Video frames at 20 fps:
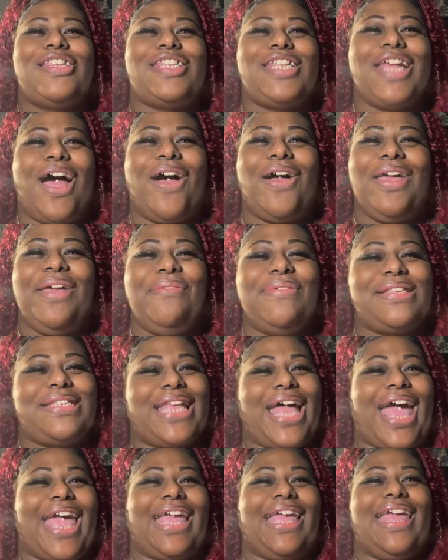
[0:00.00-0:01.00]
So he was
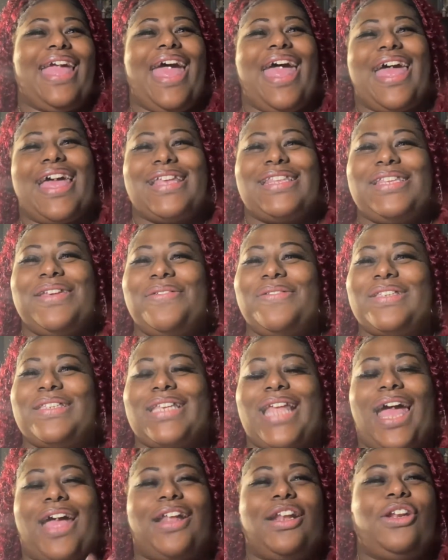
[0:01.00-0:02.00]
like, yes. It was
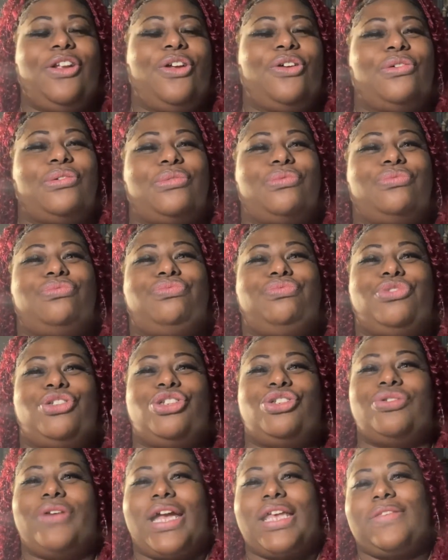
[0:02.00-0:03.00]
like a little
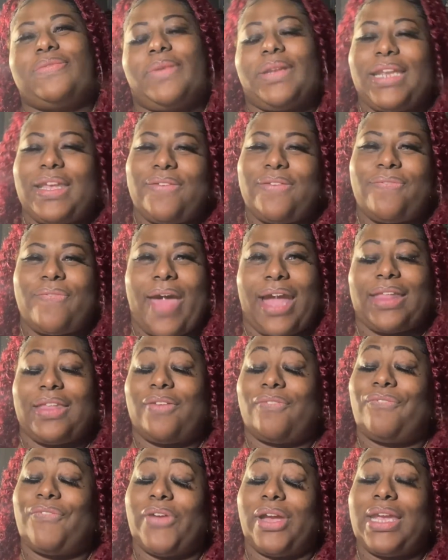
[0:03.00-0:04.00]
stress relief
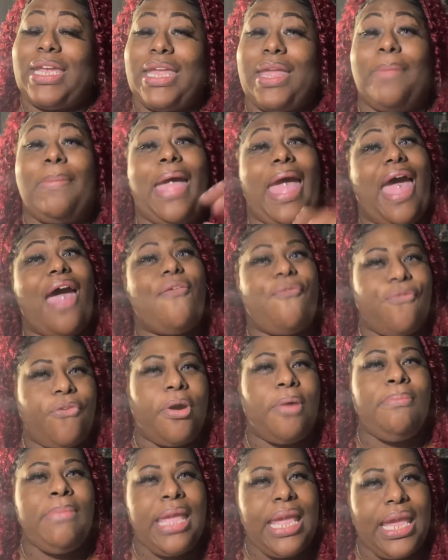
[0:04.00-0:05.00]
factor for him and
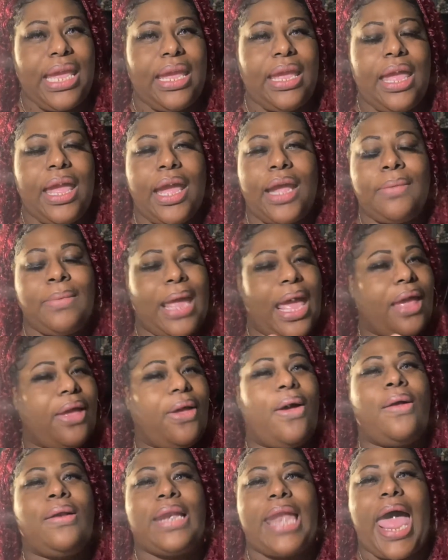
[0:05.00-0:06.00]
for me, not
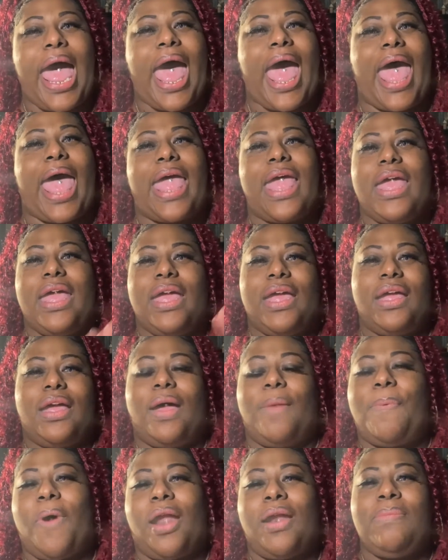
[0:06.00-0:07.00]
gonna lie.
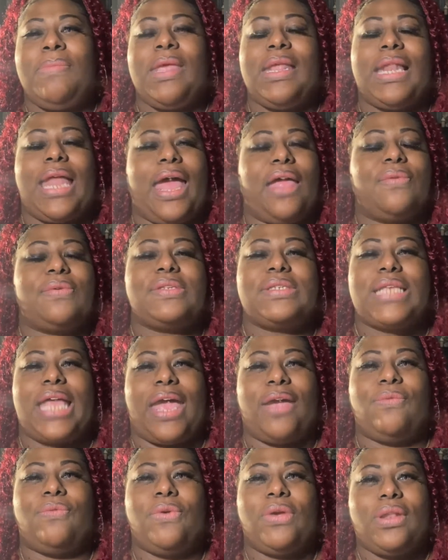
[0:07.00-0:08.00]
Part of me like was
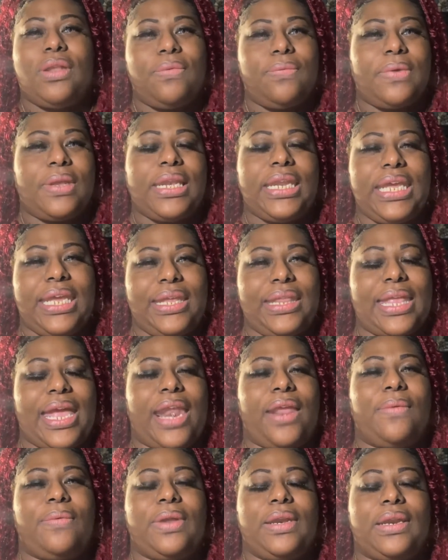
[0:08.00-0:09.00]
like really relieved that
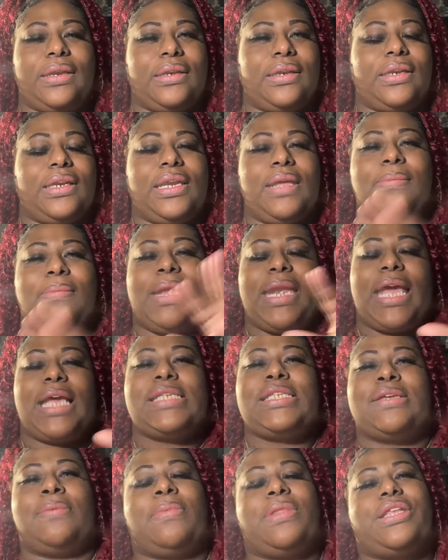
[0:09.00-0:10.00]
it would eliminate
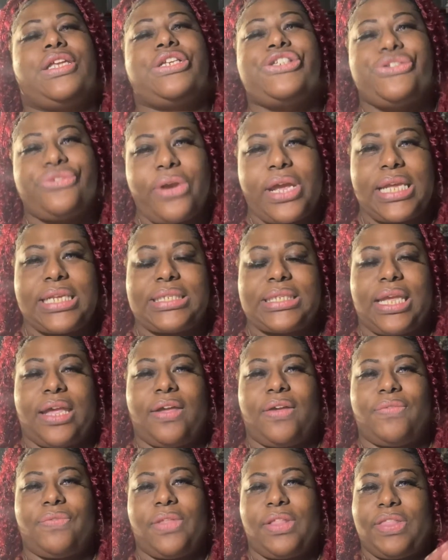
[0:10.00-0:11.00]
some of the stress
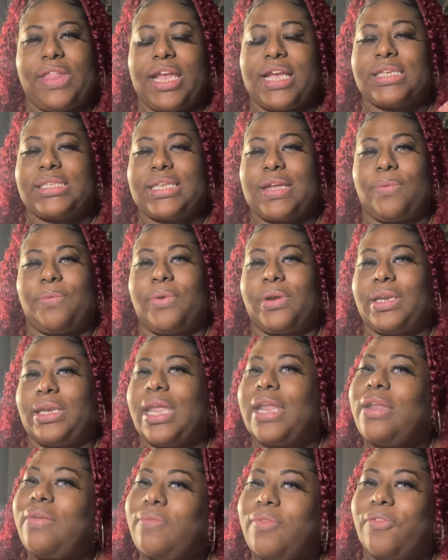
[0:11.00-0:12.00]
of the things that we're
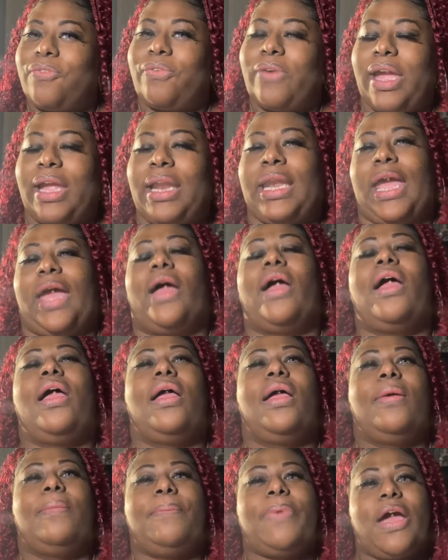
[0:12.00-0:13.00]
dealing with right now
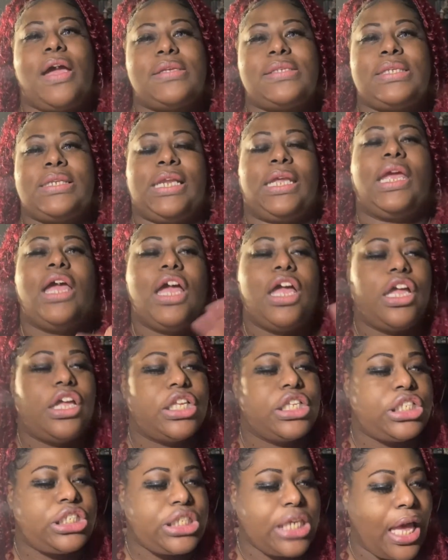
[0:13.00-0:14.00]
personally.
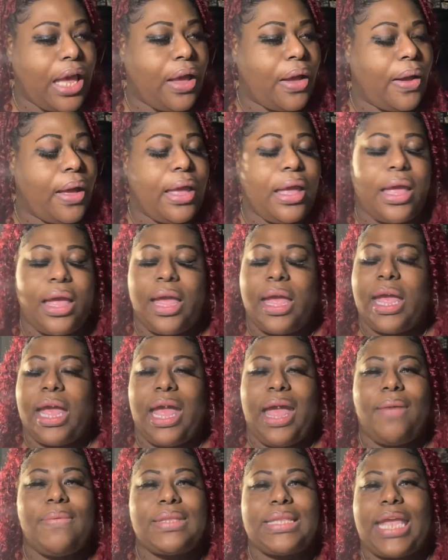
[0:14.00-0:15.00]
So
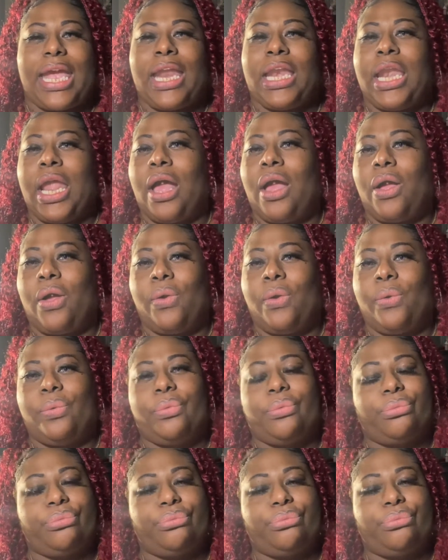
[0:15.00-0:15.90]
I was like, no.